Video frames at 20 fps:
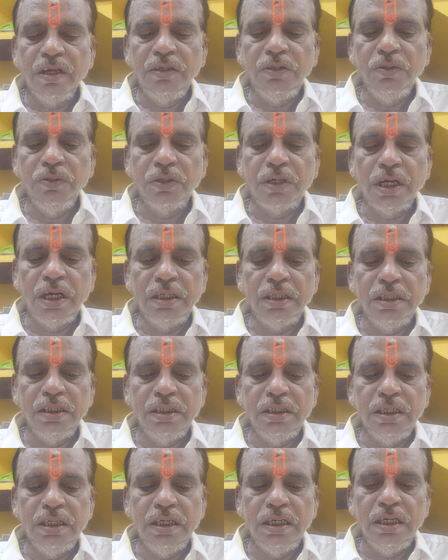you can
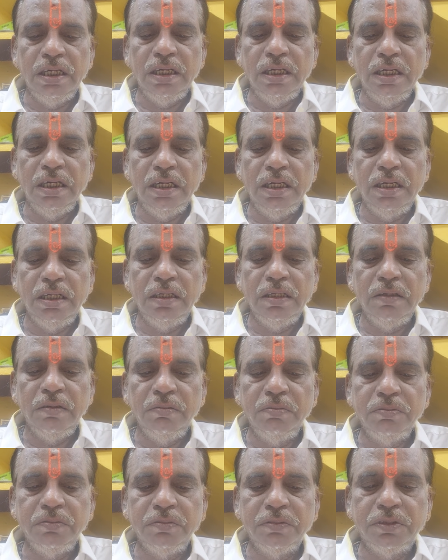uh,
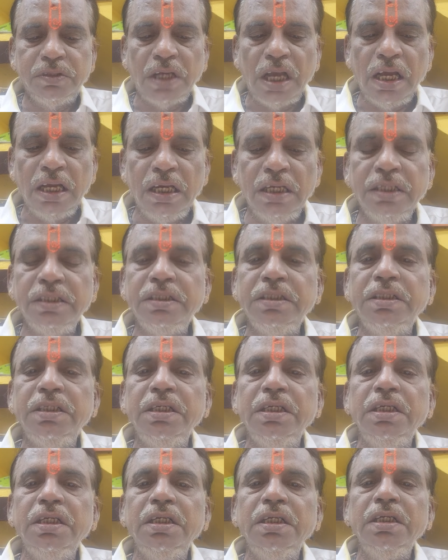challenge
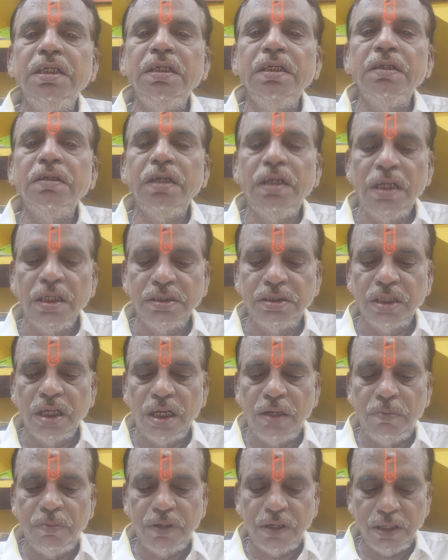the
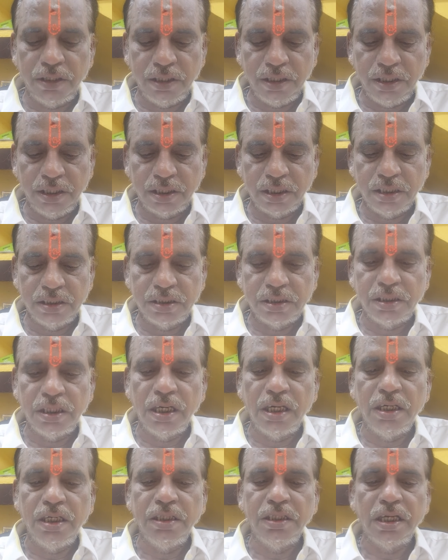exorbitant interest
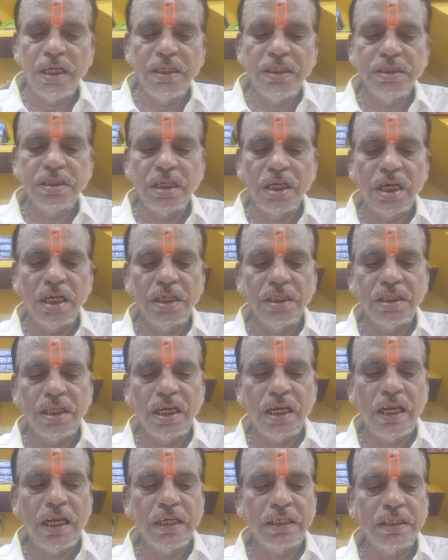and there is
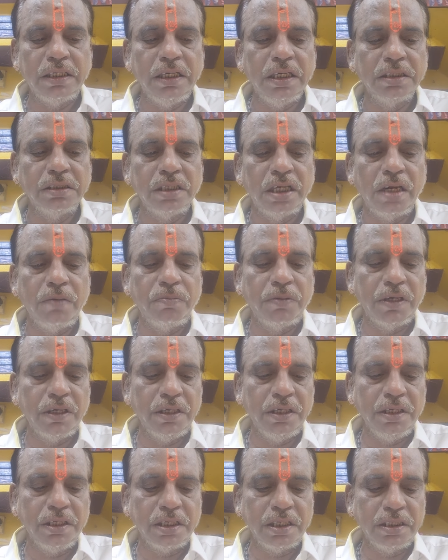another act,
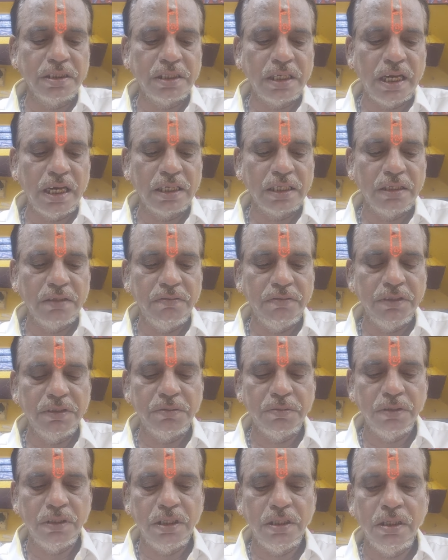Exorbitant Interest Act,
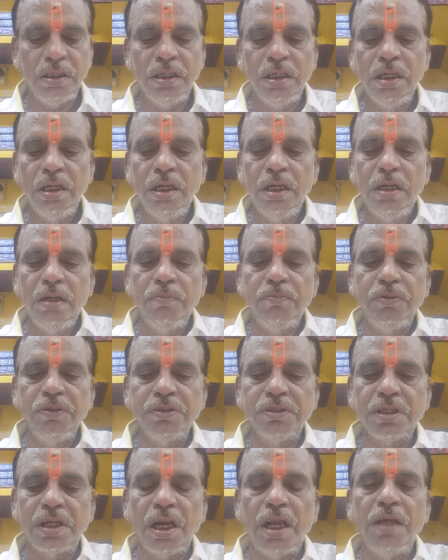which uh,
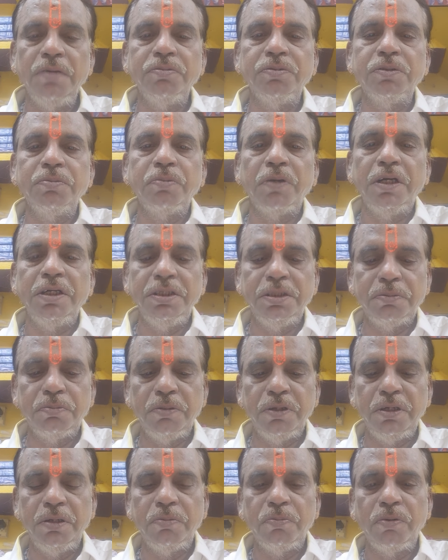prescribes
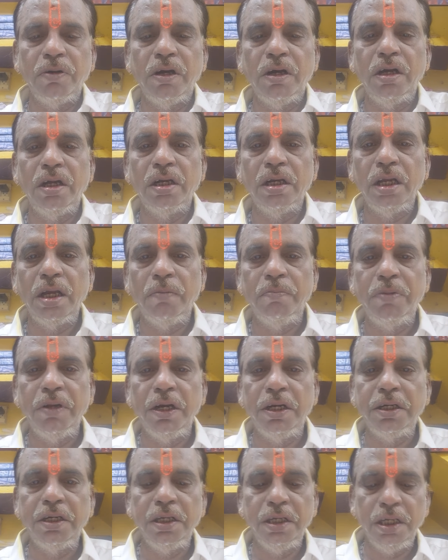punishment for
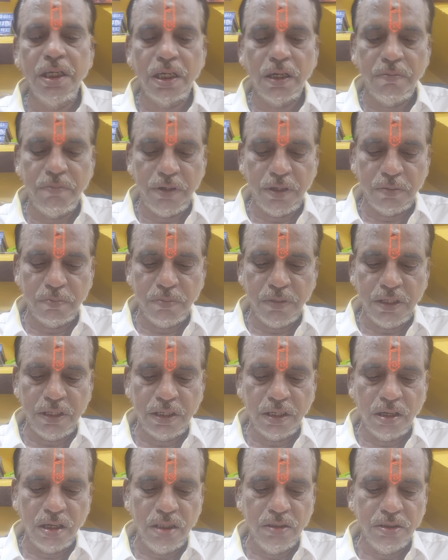abetting,
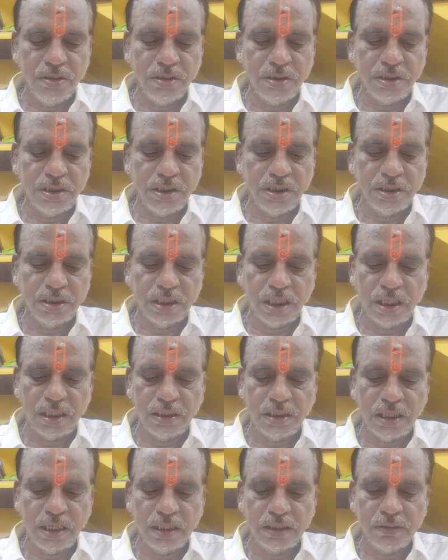commitment, all those things
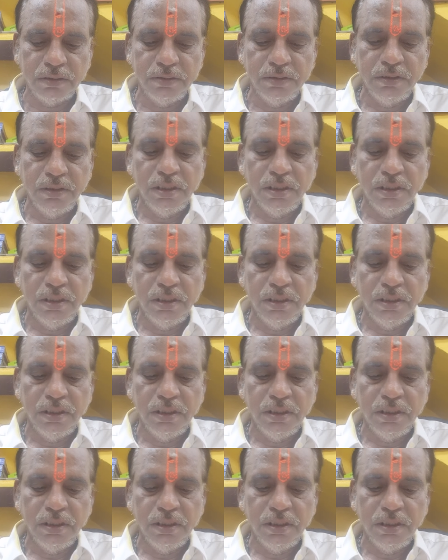are there